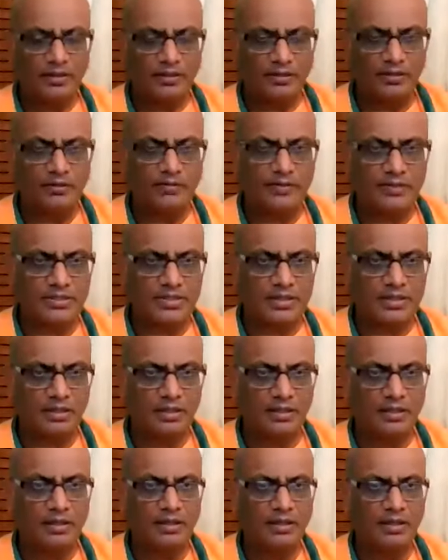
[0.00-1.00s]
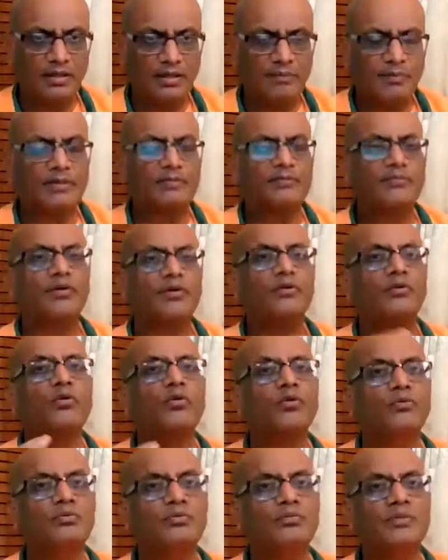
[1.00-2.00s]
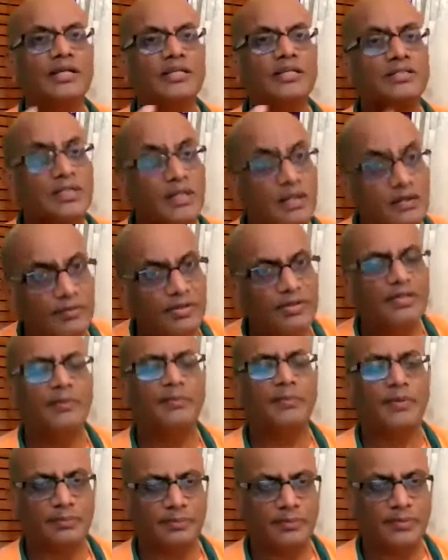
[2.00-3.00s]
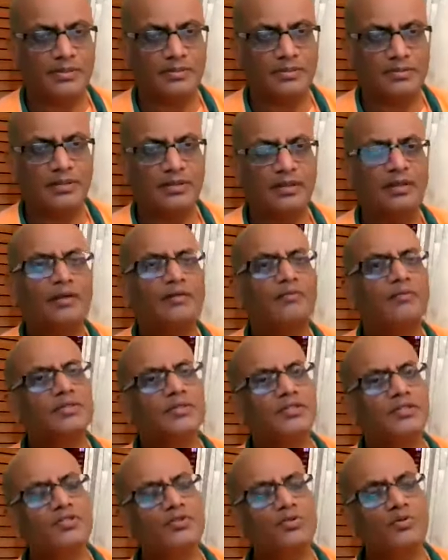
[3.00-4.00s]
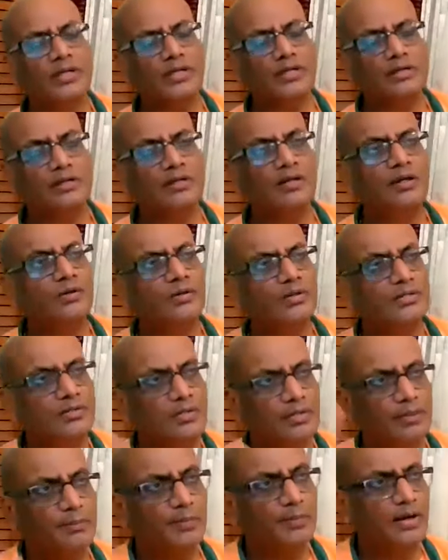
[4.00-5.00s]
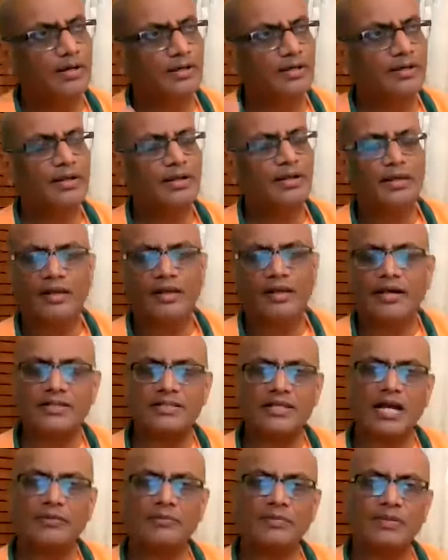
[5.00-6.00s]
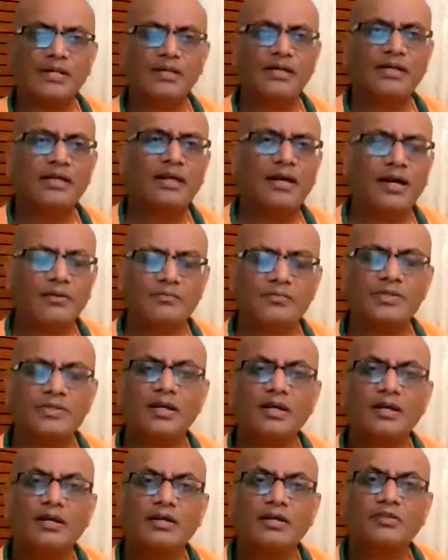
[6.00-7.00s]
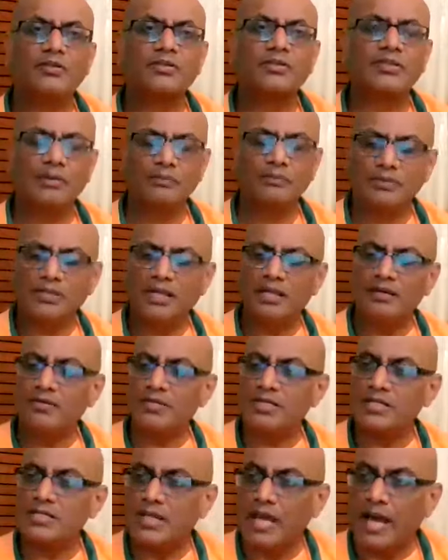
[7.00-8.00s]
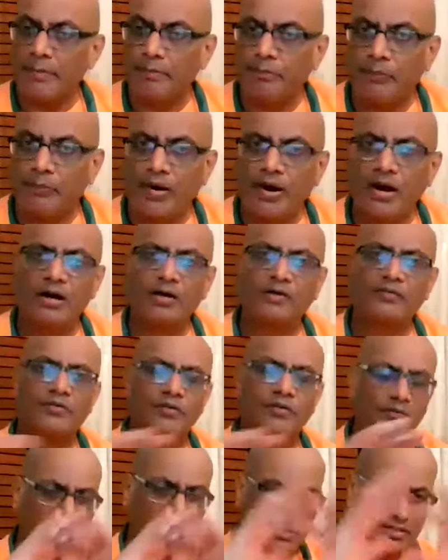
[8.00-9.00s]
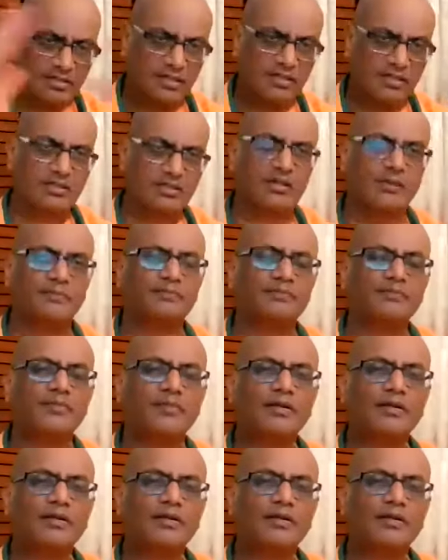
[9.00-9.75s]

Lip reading: university. But for whom they're serving the purpose? For the student, who is not a part. He gets admitted, he comes. So something which is apart from that system,